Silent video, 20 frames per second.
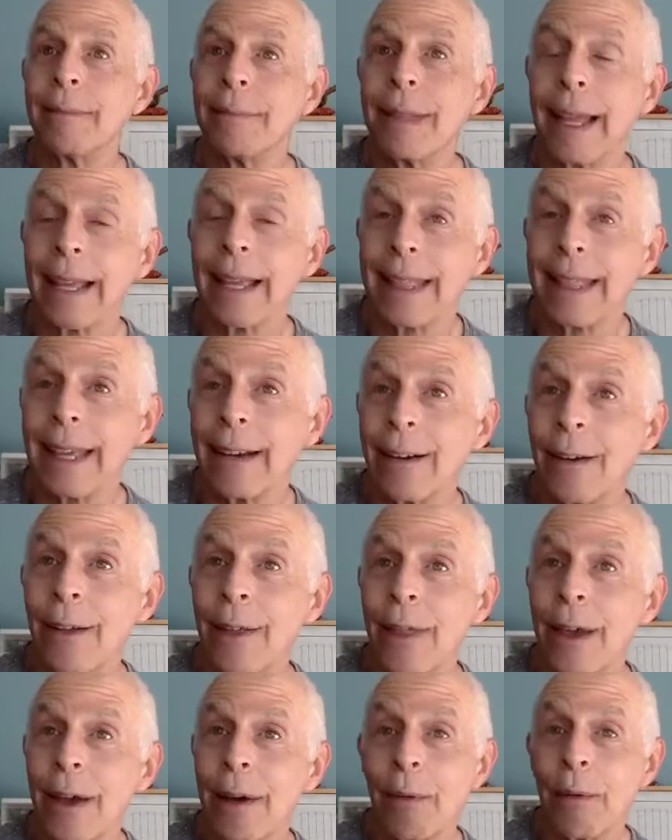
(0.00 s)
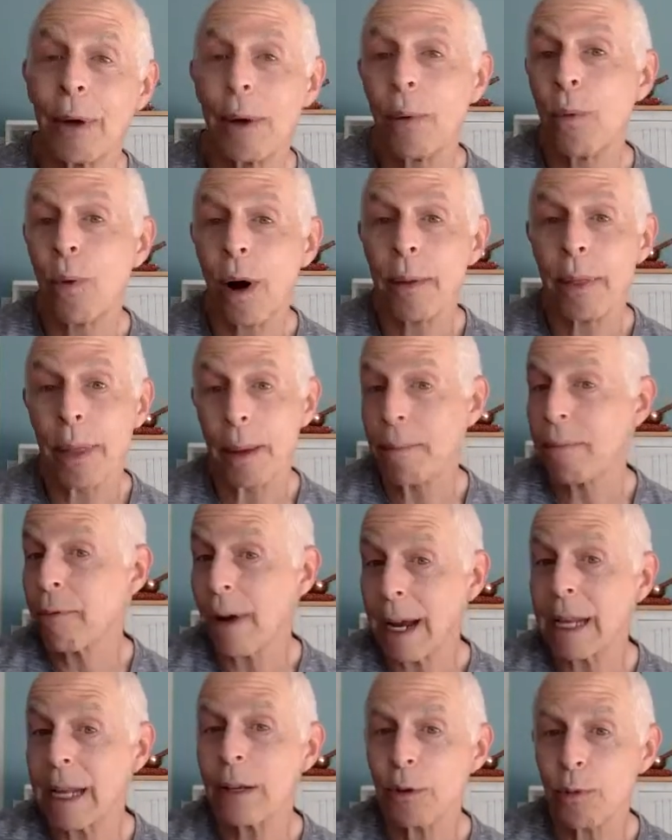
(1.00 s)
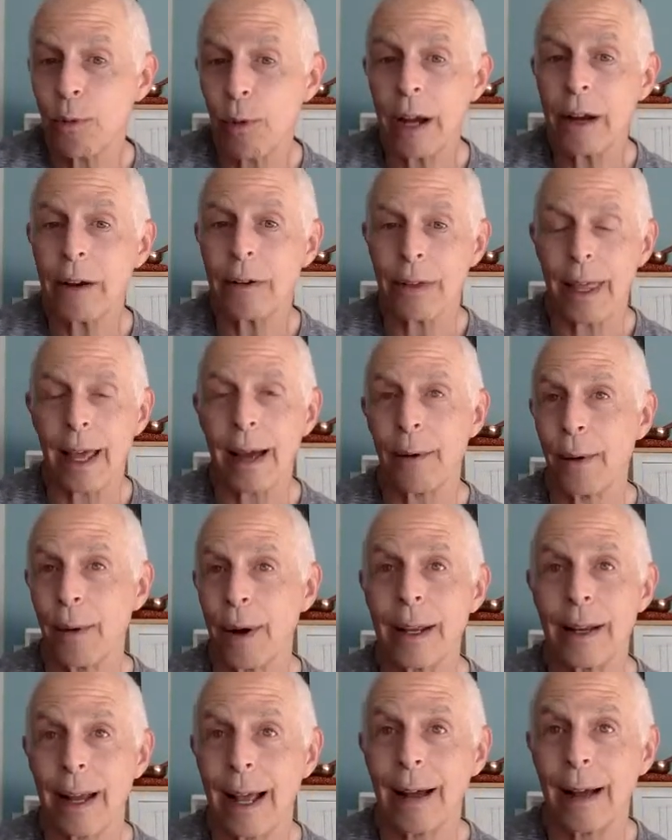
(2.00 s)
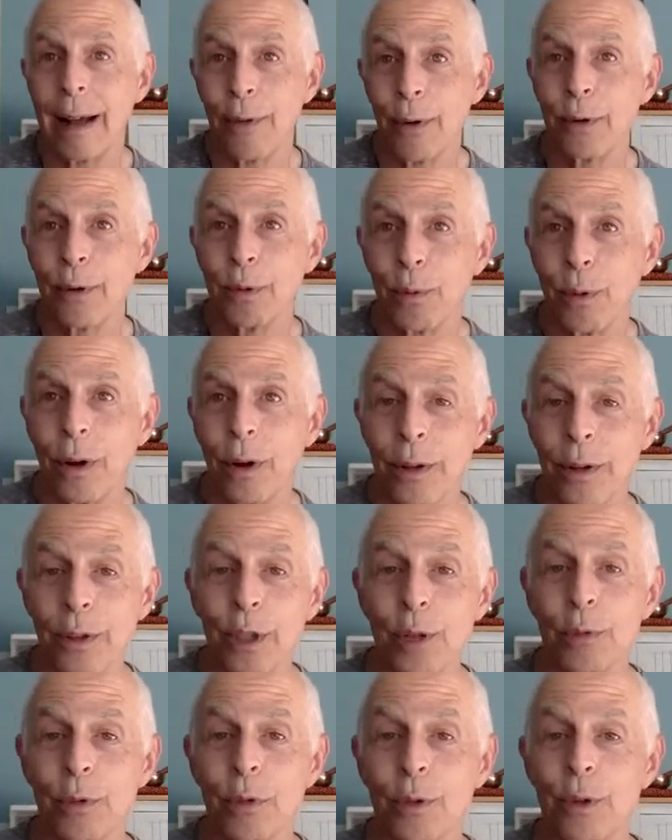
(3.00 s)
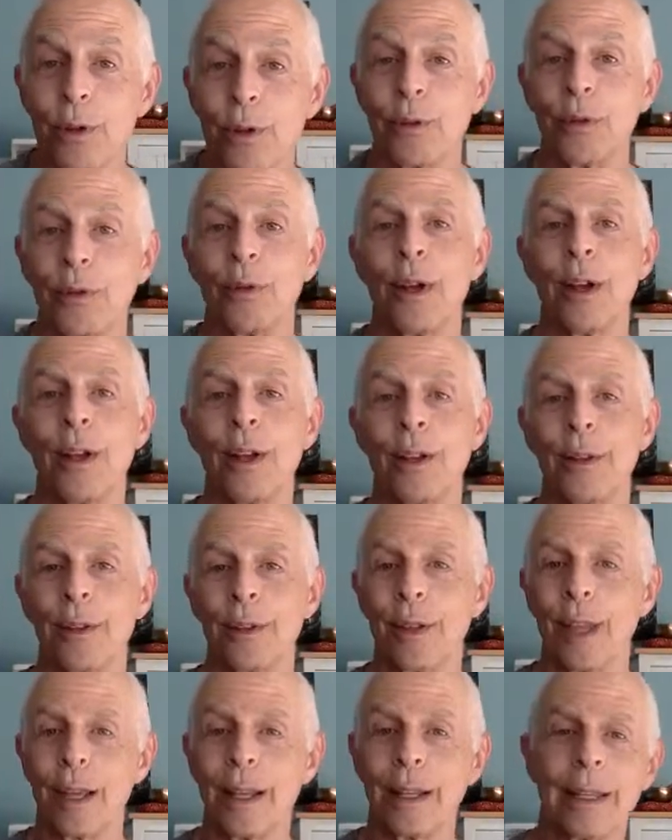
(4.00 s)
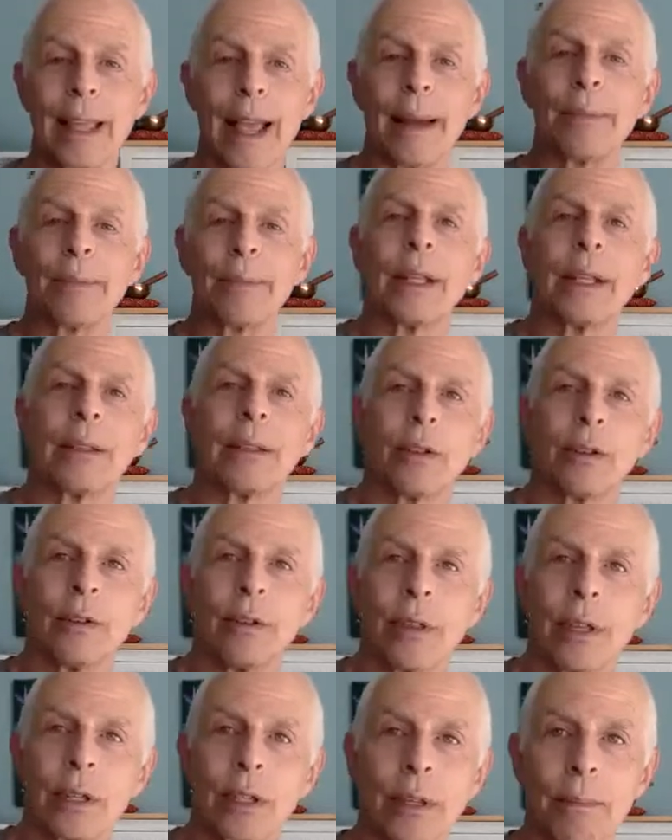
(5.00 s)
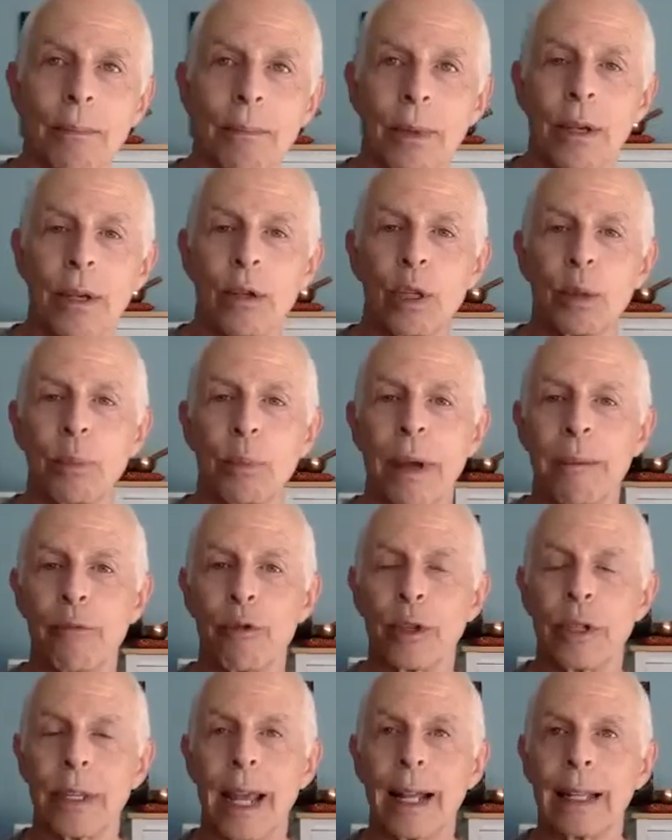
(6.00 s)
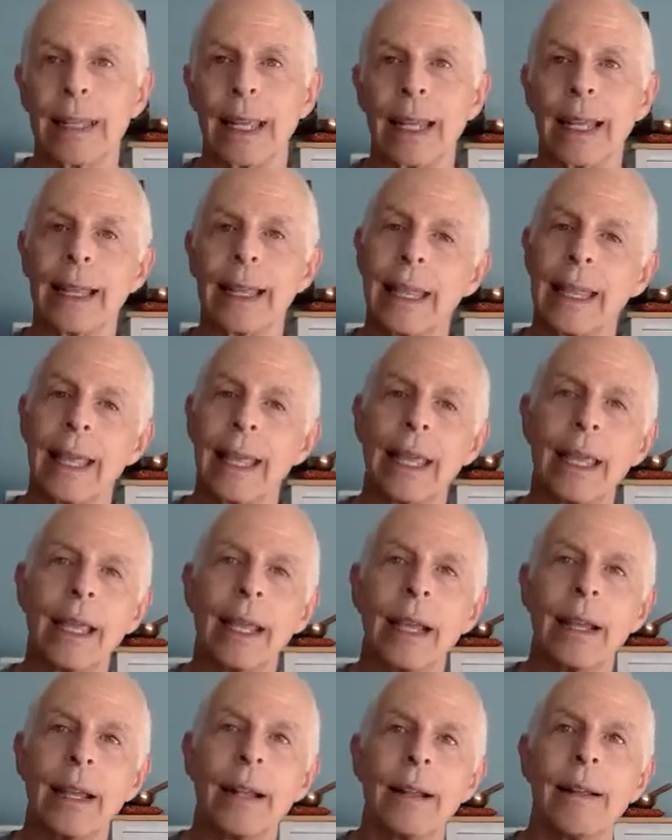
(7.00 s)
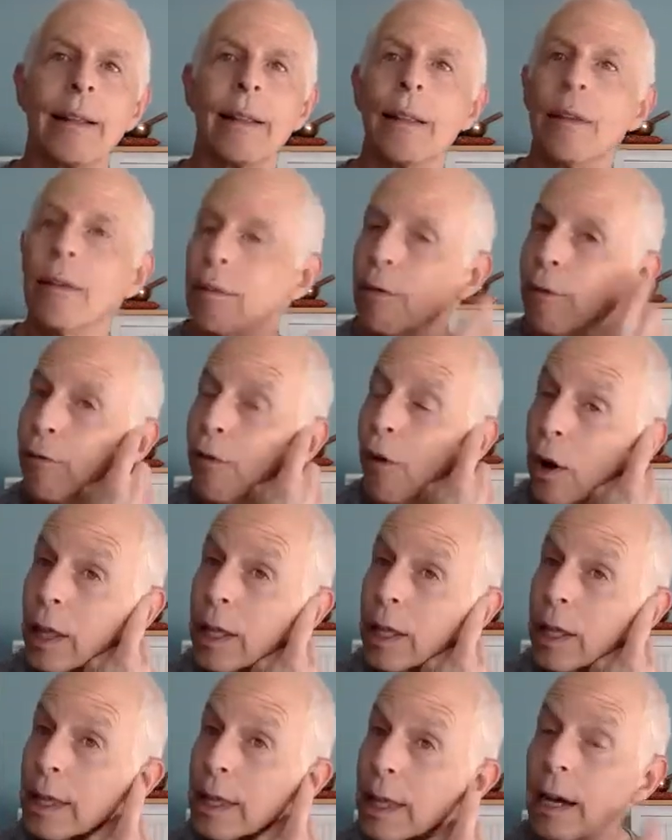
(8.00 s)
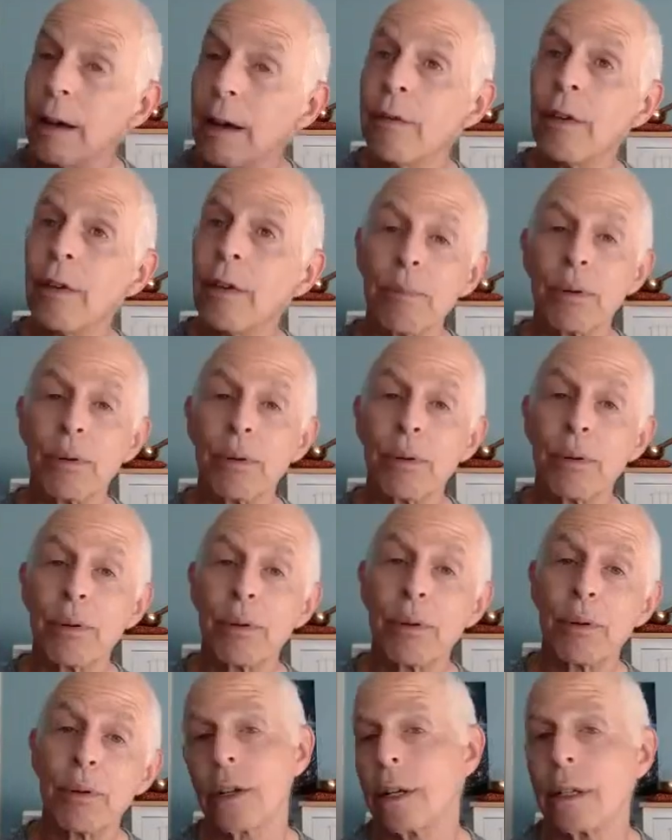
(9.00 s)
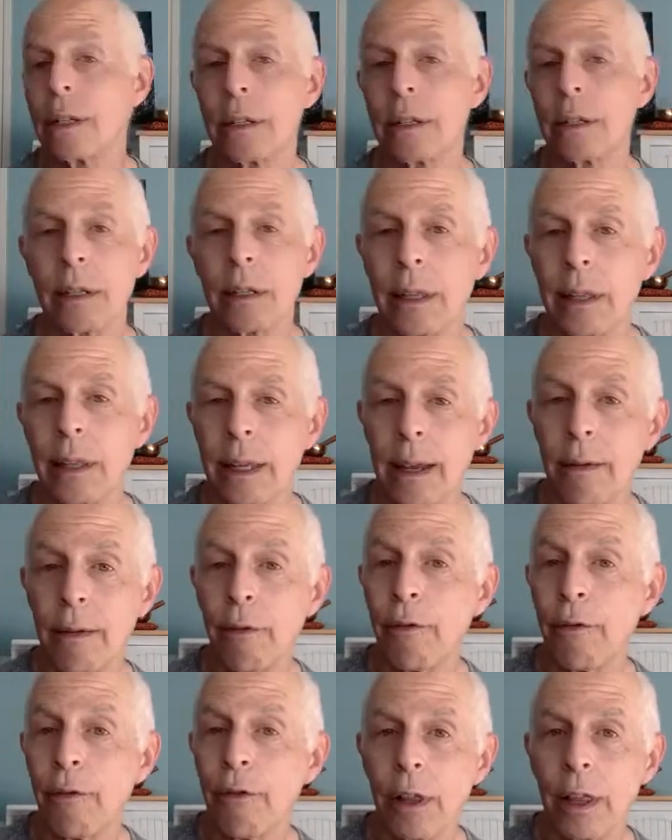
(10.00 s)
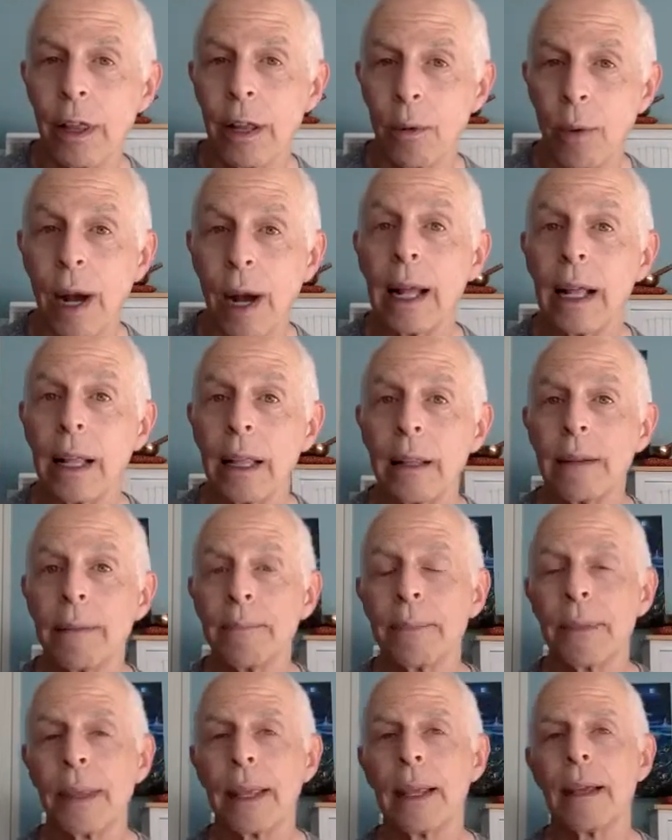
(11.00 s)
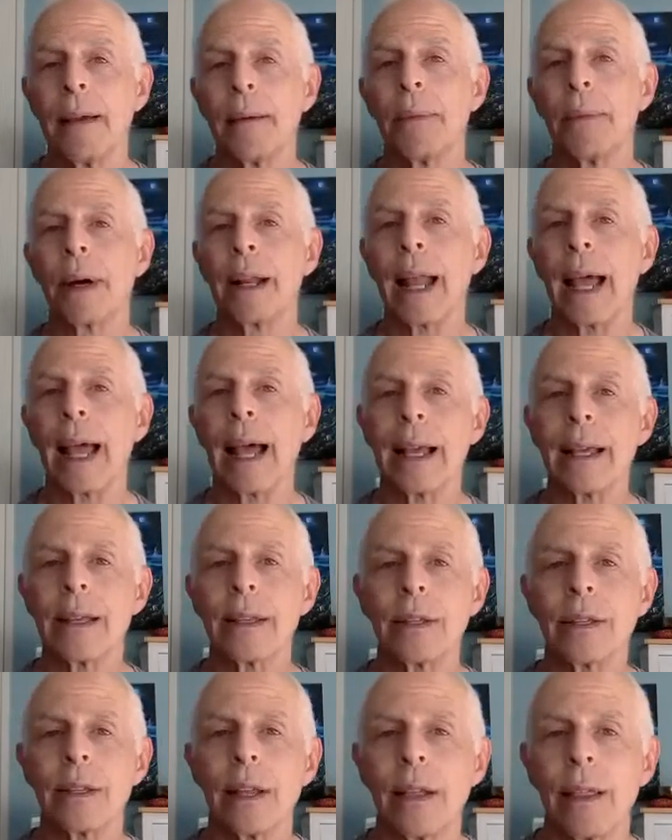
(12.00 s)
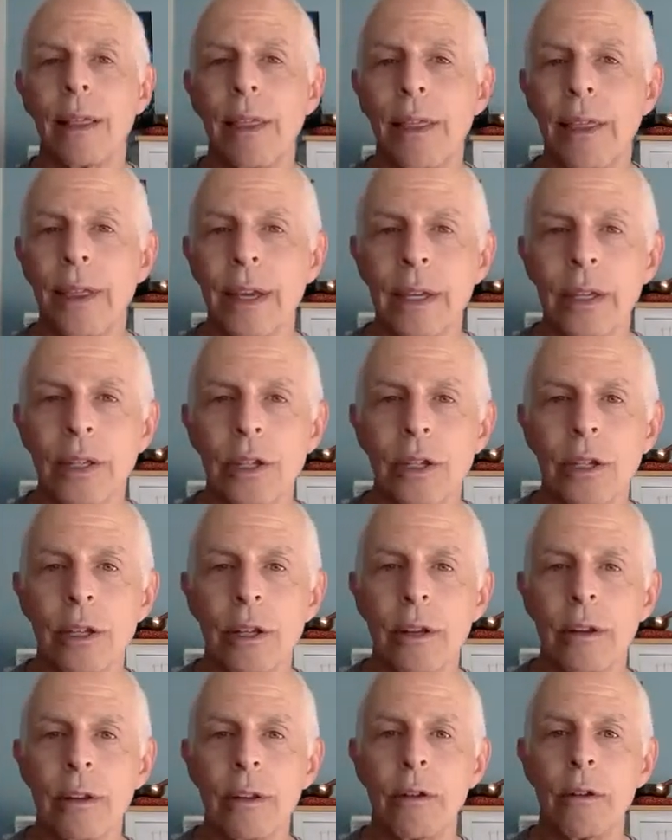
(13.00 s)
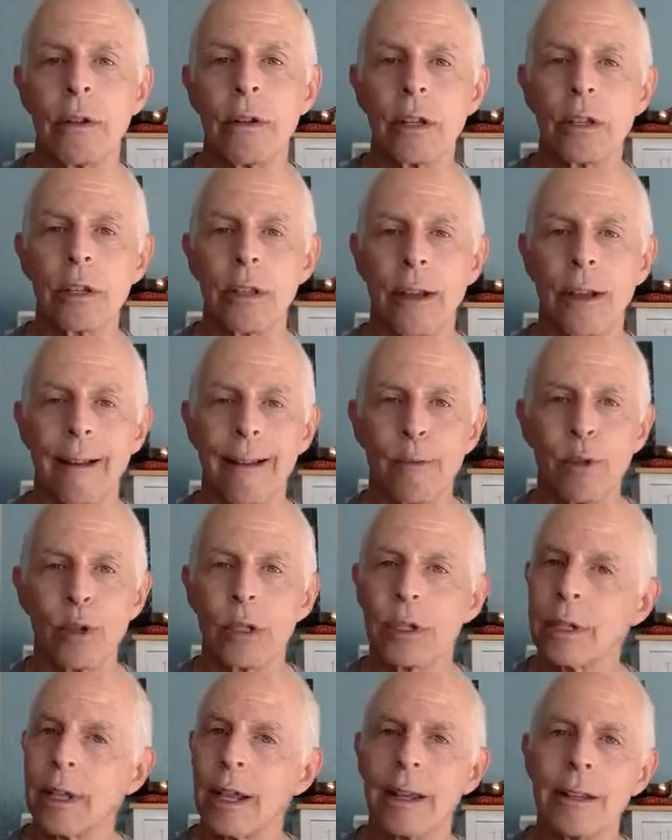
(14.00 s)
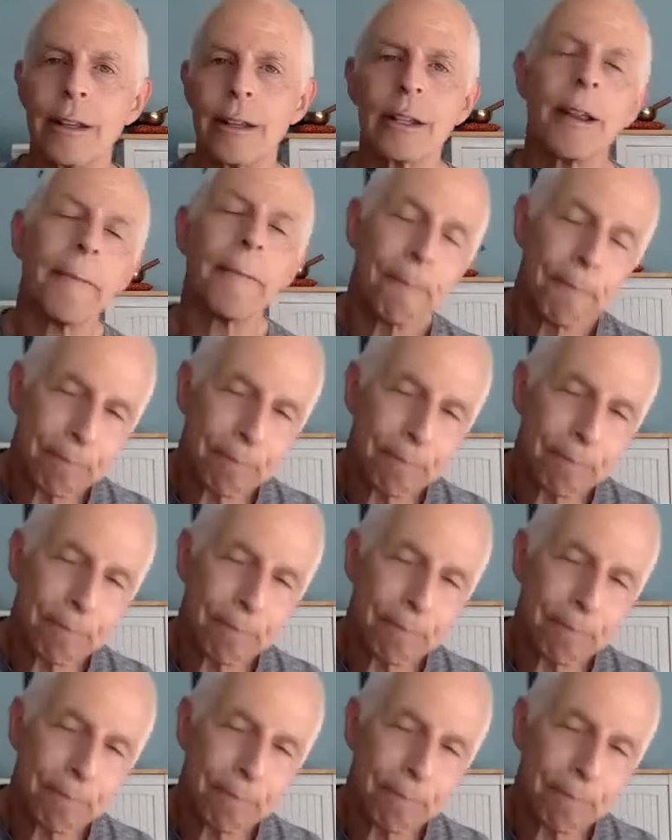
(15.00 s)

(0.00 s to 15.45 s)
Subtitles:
like the brain is wired that way to have those walls to they adapted to this abuse by protecting, and then they fall in love and the protections leave for a little while. But as this newness, the honeymoon stage,